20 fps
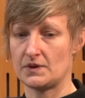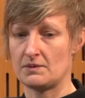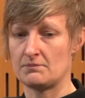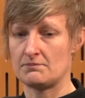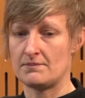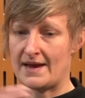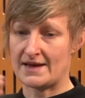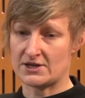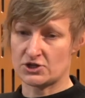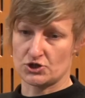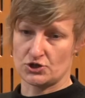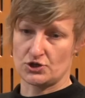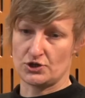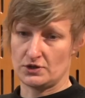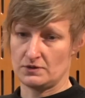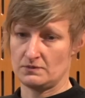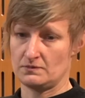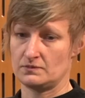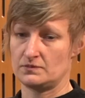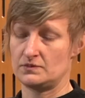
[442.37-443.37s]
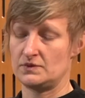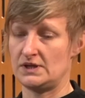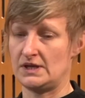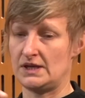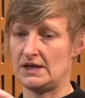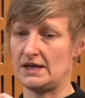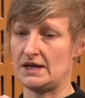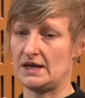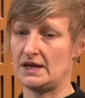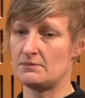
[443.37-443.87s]
measure
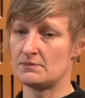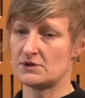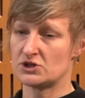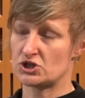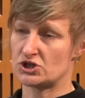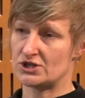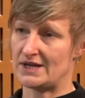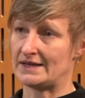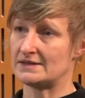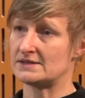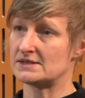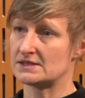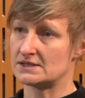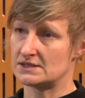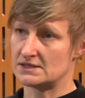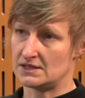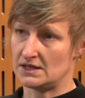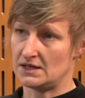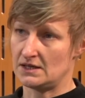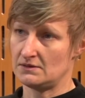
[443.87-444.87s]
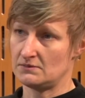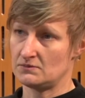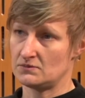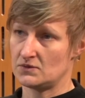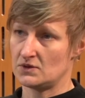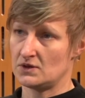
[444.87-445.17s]
the image density